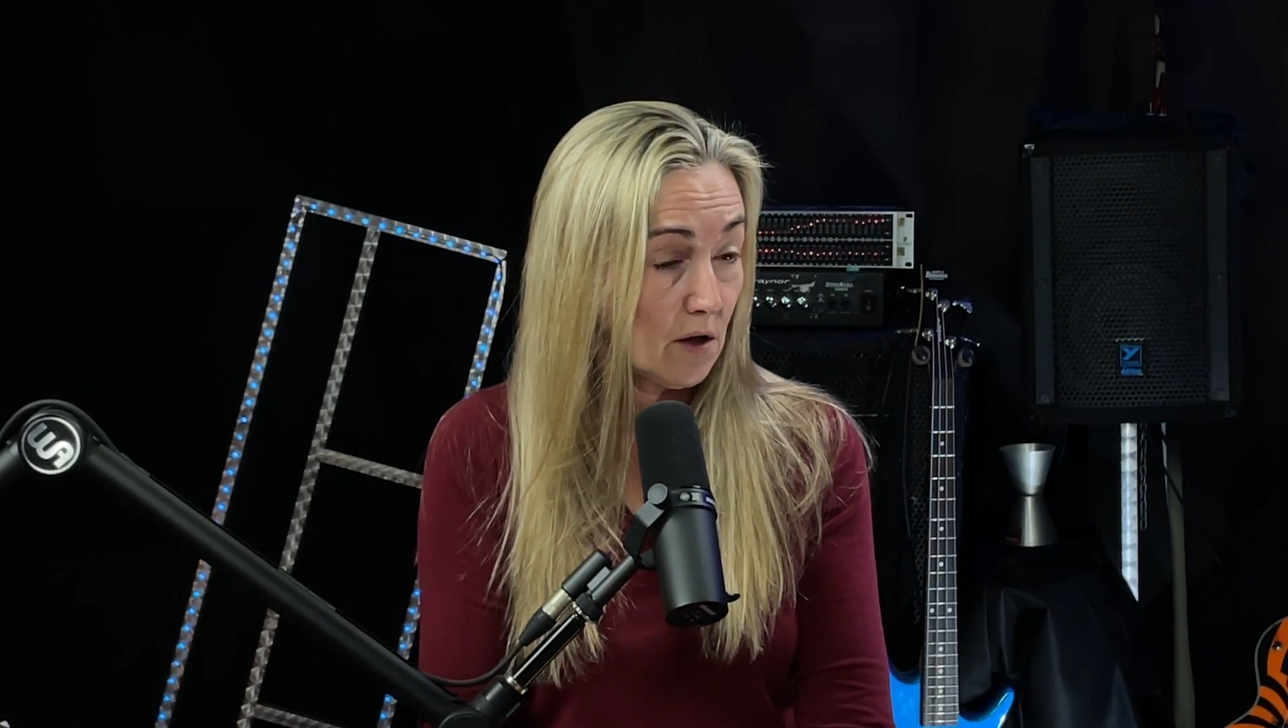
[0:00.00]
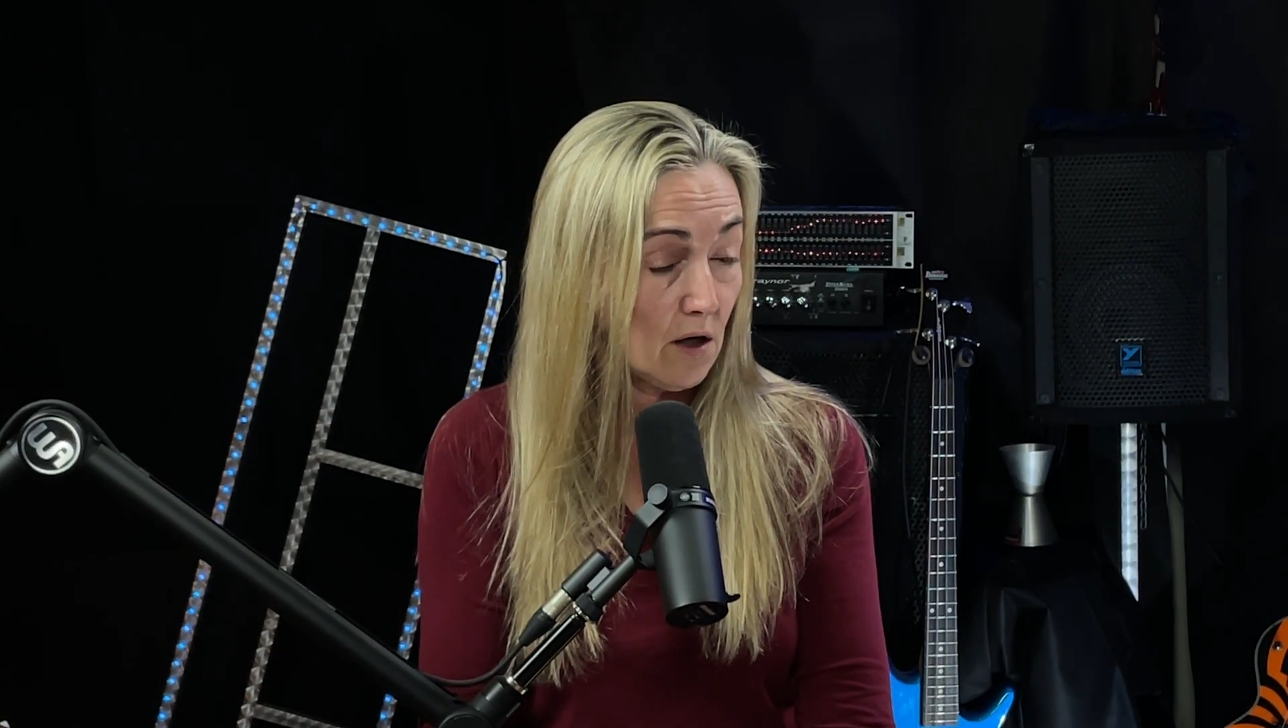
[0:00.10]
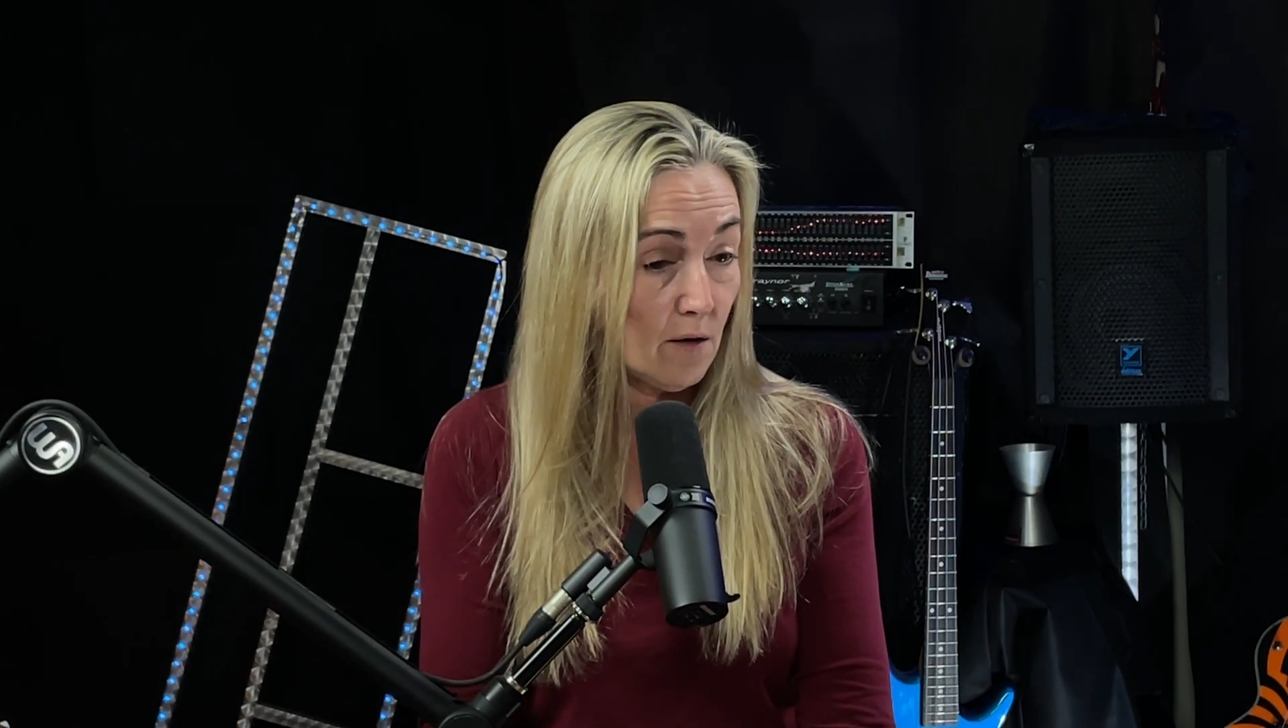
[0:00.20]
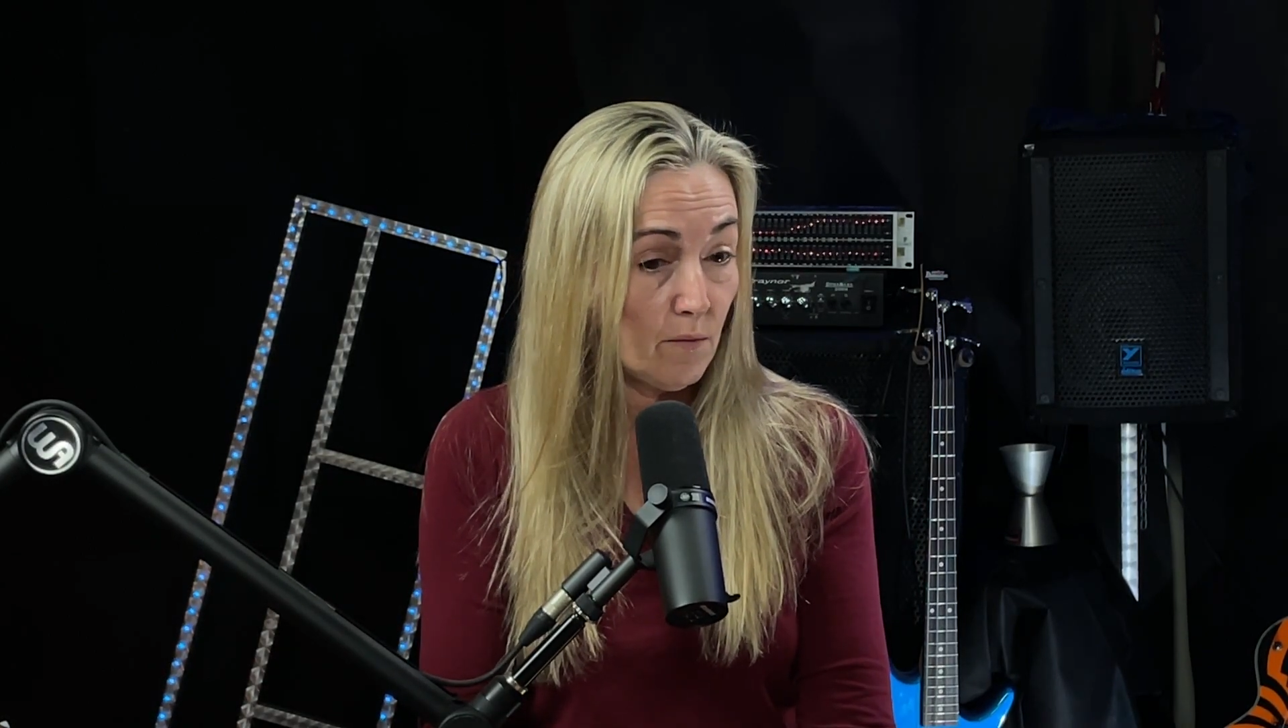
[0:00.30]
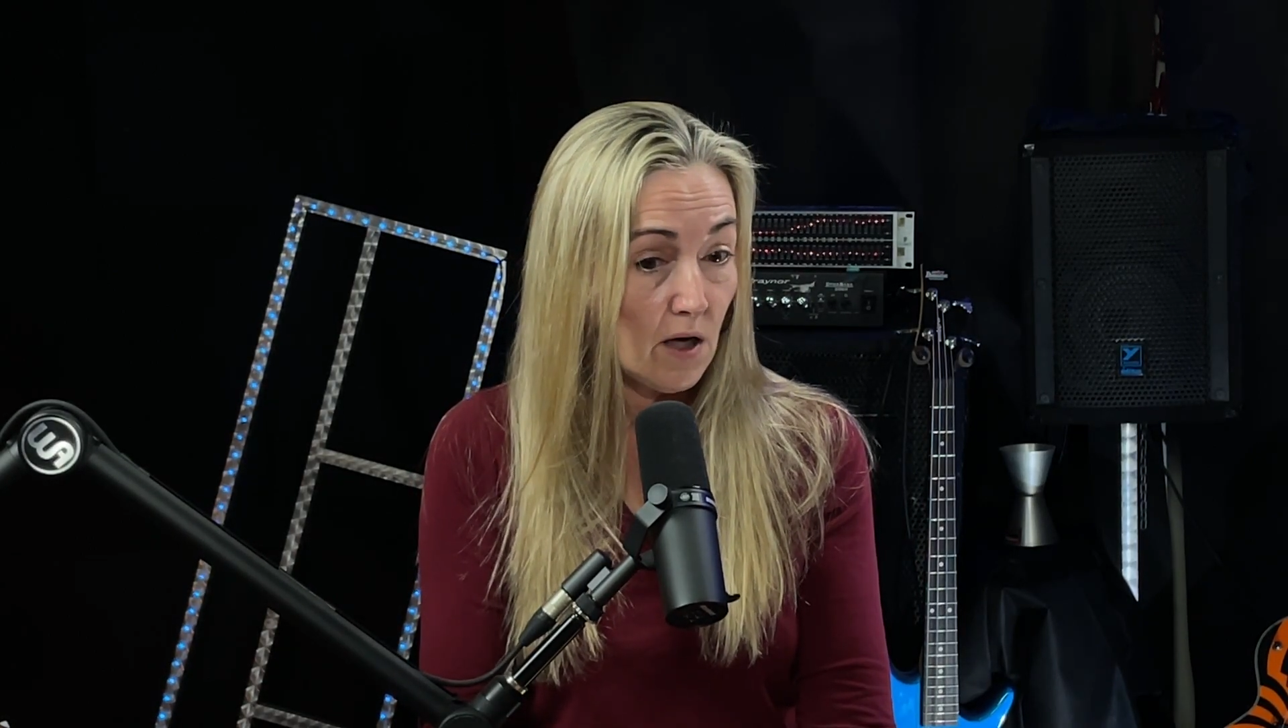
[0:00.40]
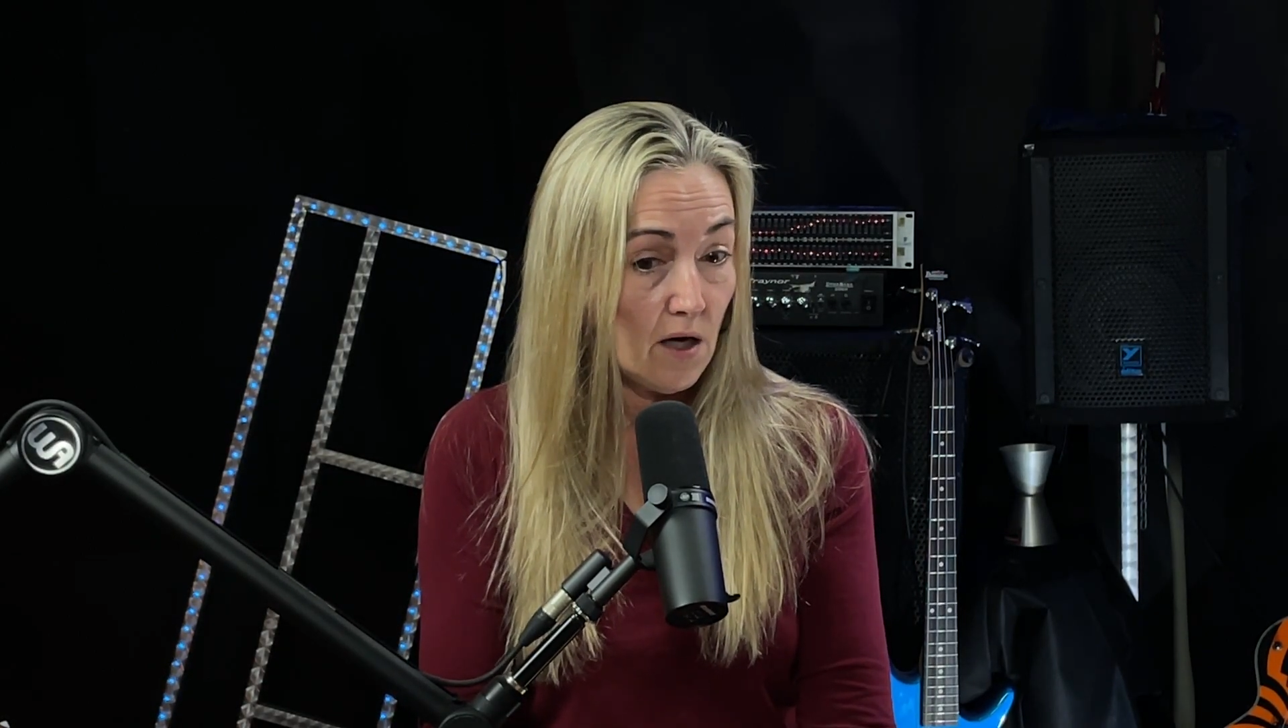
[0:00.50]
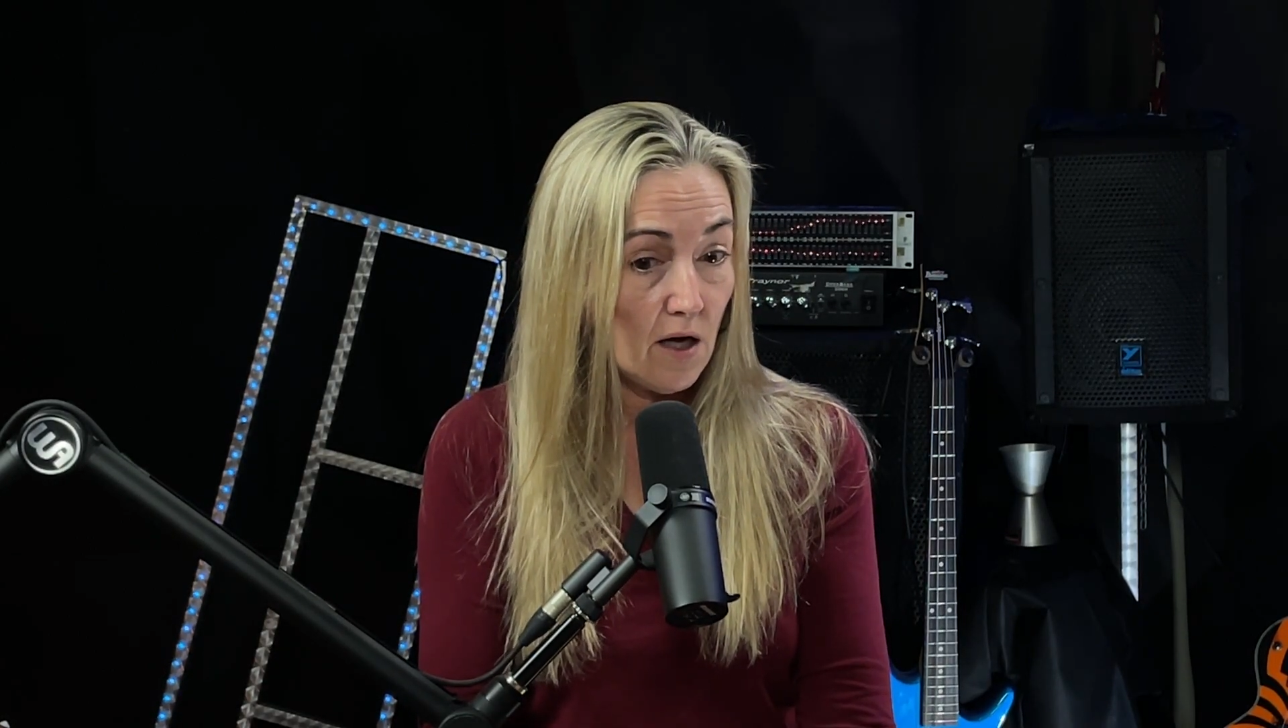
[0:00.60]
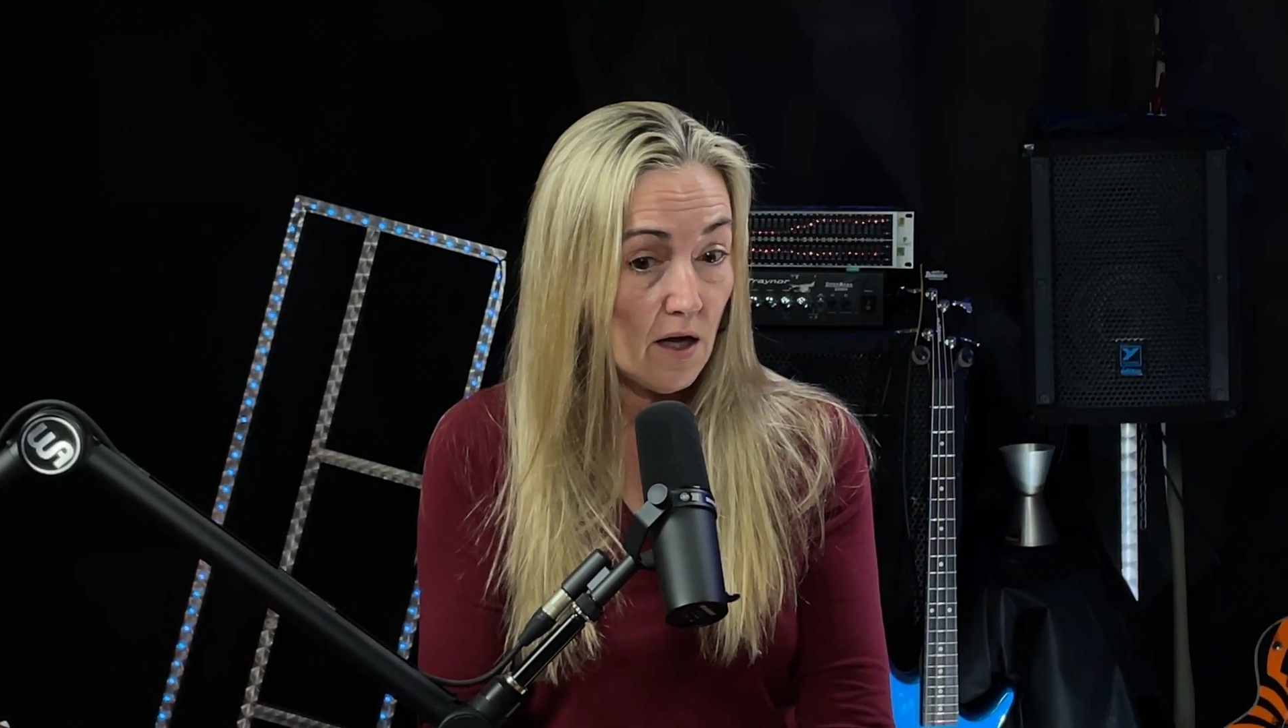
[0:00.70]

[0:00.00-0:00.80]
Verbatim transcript: um, mm.